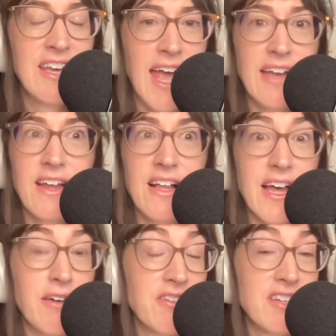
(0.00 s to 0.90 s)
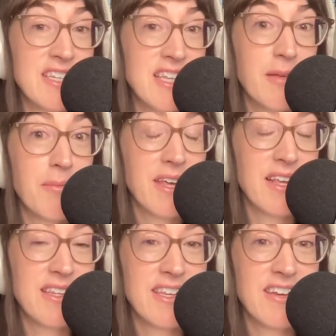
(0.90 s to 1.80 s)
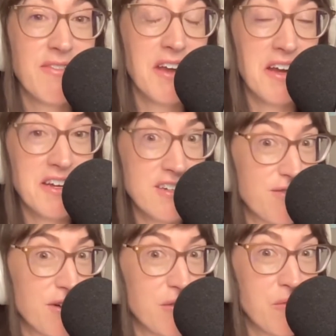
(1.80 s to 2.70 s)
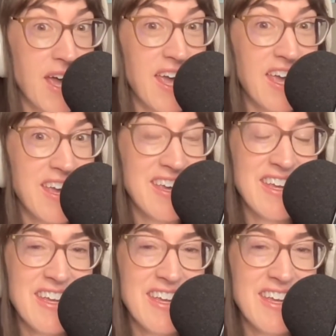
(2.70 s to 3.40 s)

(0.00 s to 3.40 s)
and allow you to see the place in a very different way.